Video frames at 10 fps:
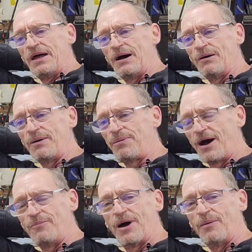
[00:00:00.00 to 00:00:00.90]

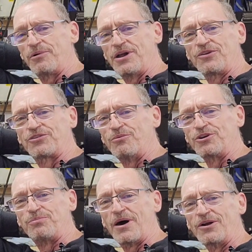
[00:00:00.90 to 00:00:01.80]
I'm breathing so
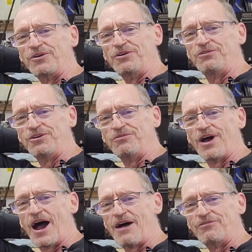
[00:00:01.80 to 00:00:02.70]
much better.
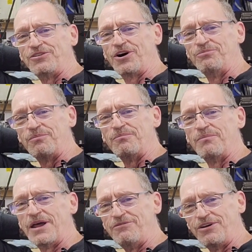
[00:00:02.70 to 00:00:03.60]
I haven't done
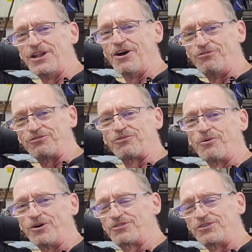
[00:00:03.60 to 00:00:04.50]
many videos, of
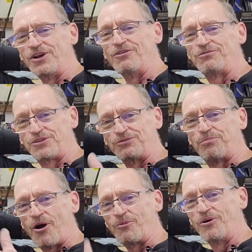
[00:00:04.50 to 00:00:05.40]
course,
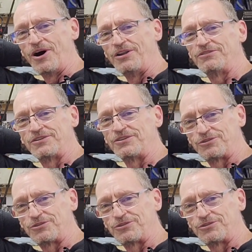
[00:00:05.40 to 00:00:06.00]
since part 1.